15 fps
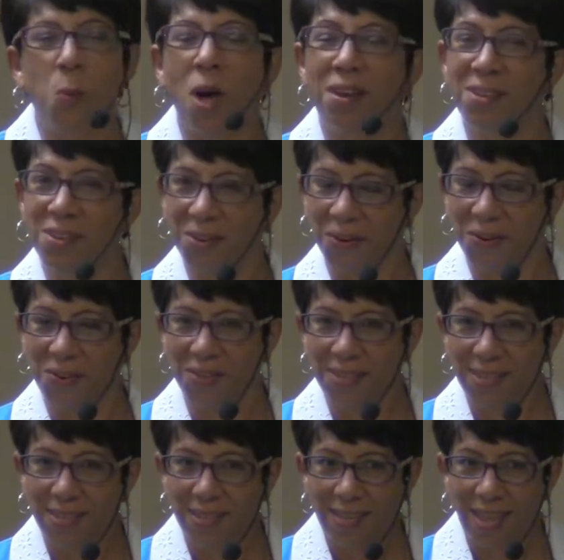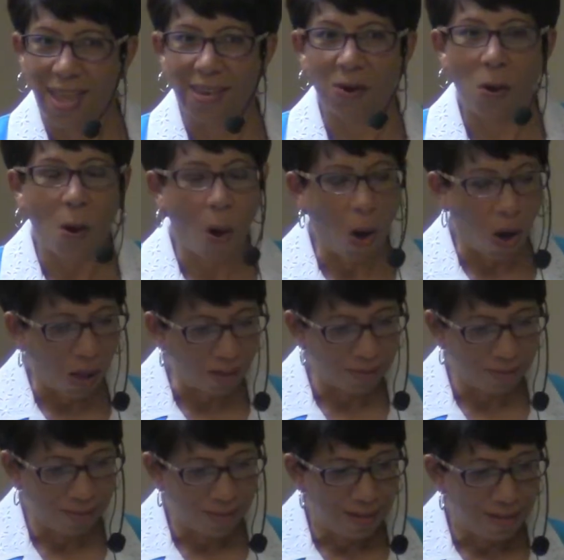wonder and awe
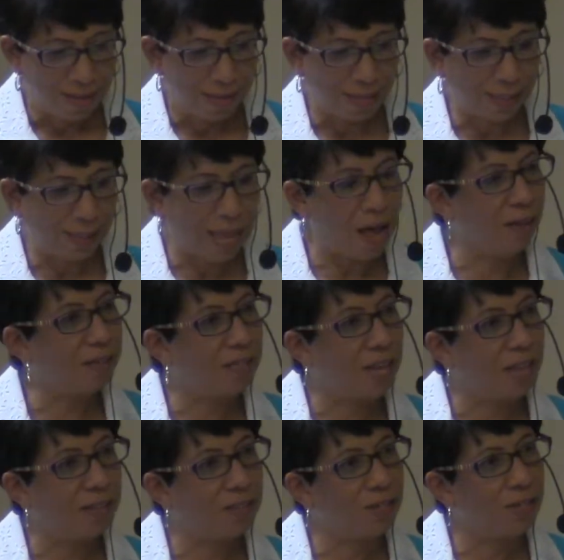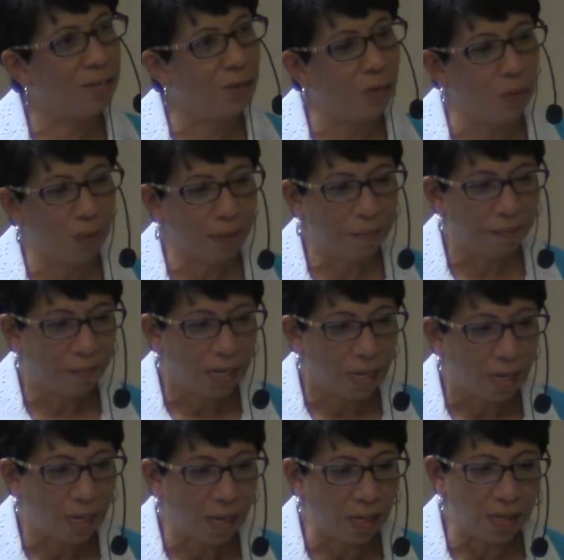that allows us to
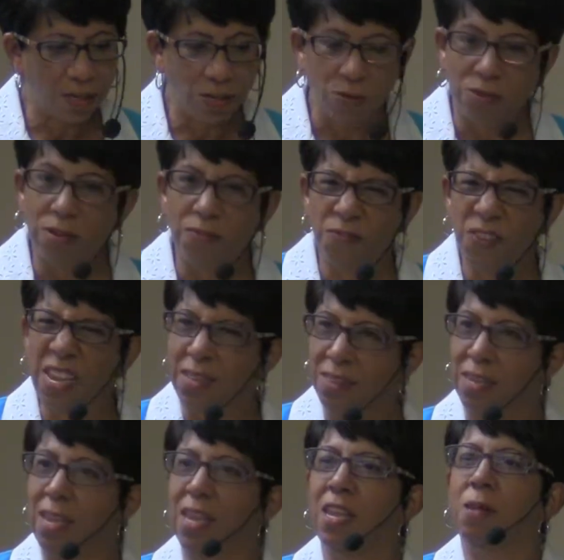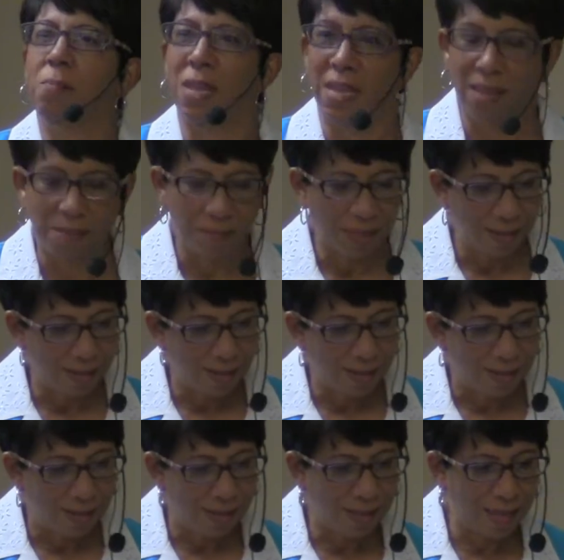defeat the enemy
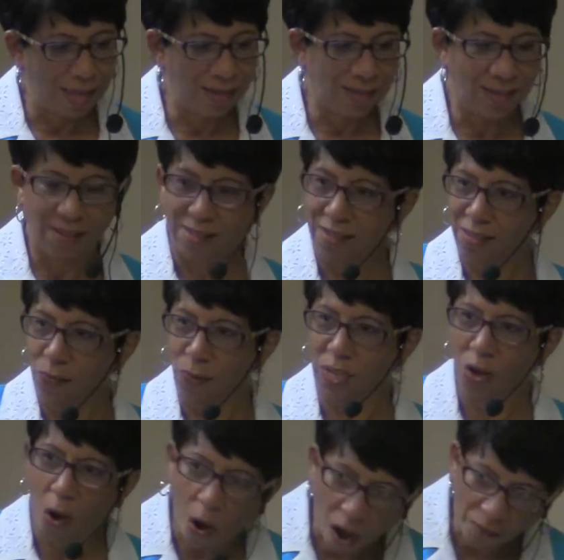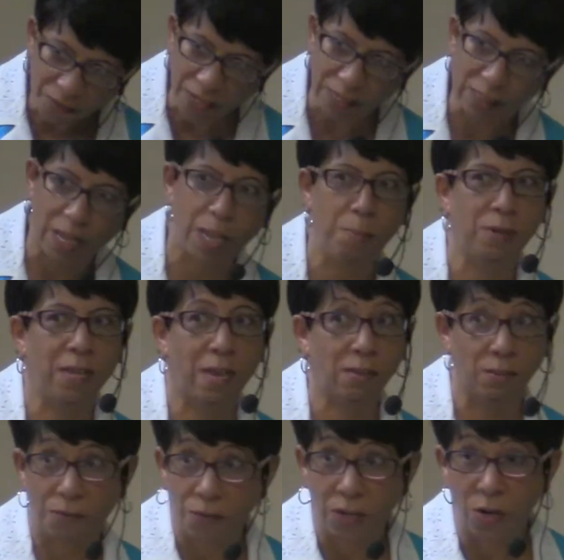that we often label
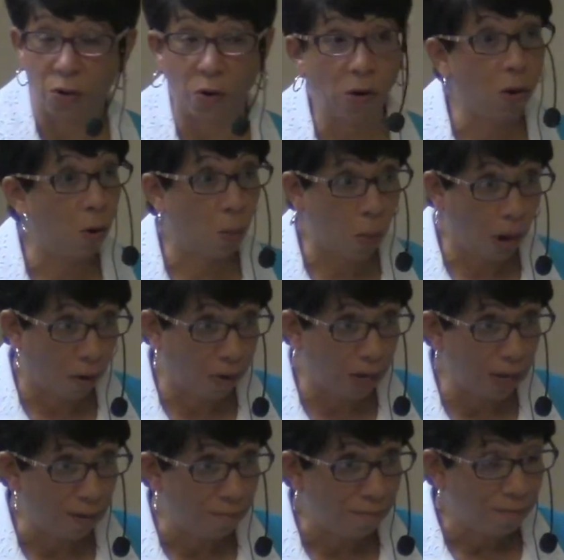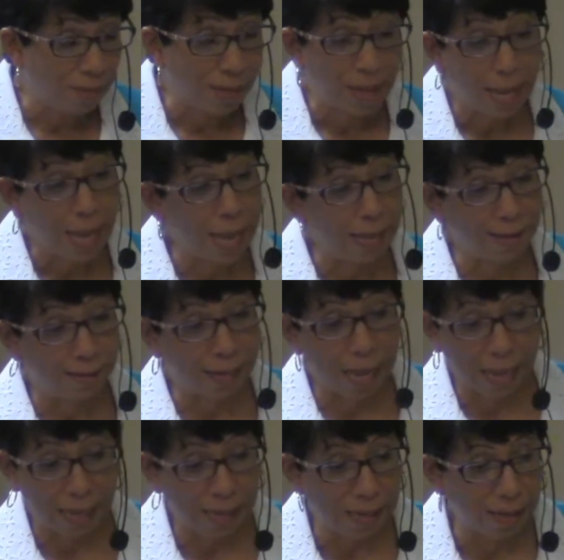as fear, worry,
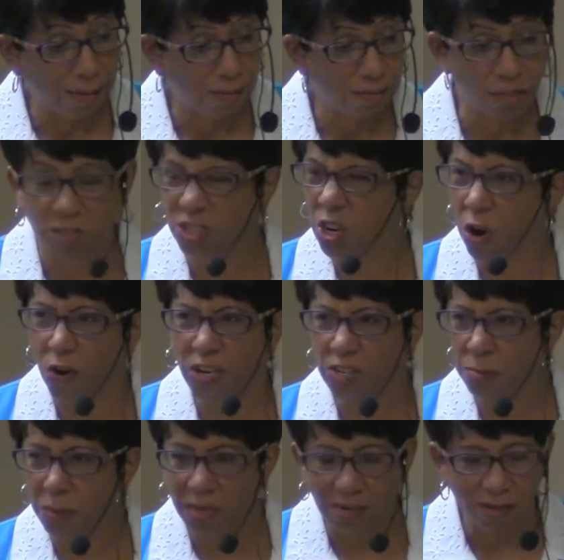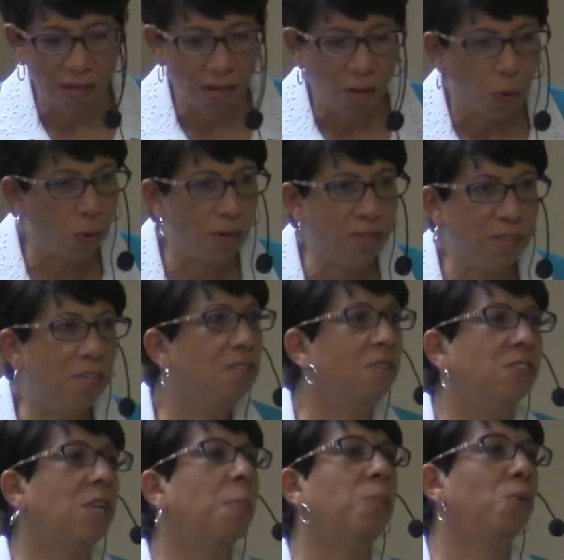anxiety, discouragement, or a sense
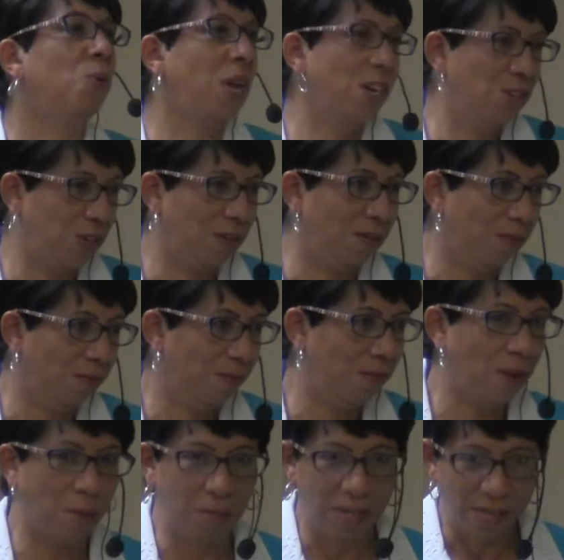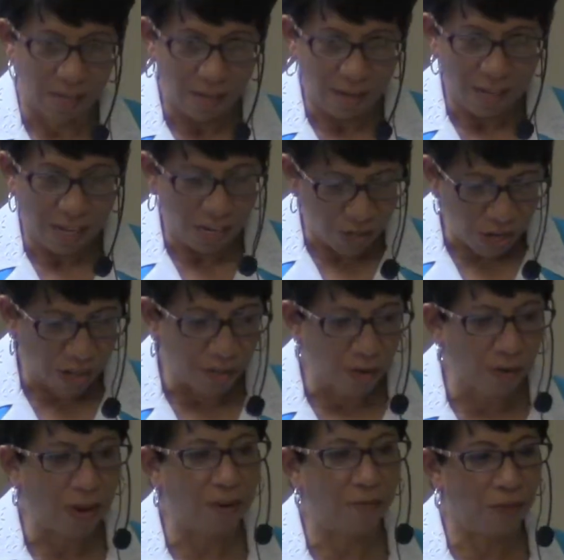of separation from each
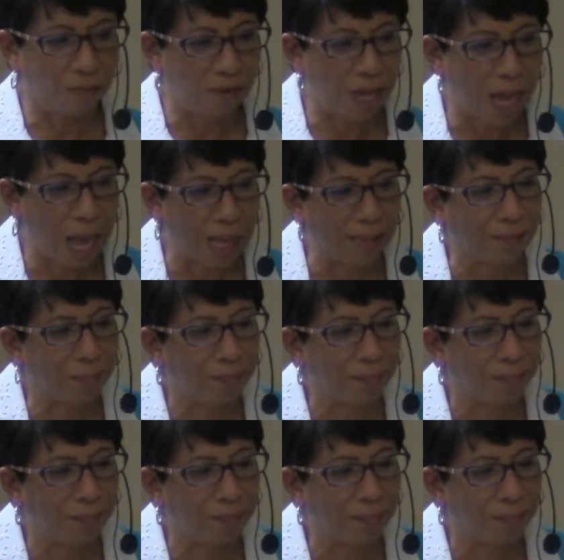other and from God.